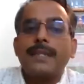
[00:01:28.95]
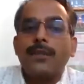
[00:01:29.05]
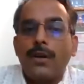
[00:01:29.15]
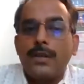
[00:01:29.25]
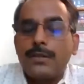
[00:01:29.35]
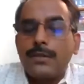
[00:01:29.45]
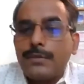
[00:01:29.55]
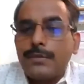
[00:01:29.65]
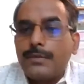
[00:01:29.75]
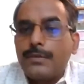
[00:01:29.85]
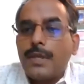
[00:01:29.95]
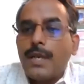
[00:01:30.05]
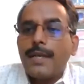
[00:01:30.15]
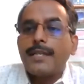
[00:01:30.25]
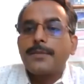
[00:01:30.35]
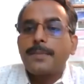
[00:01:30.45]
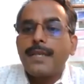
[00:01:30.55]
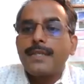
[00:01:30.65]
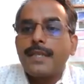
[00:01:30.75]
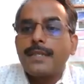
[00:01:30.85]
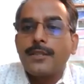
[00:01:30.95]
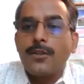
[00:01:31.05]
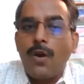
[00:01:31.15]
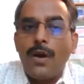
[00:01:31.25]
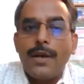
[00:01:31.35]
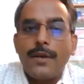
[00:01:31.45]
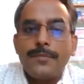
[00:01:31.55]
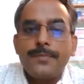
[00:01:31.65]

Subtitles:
thoughts and experiences as a lawyer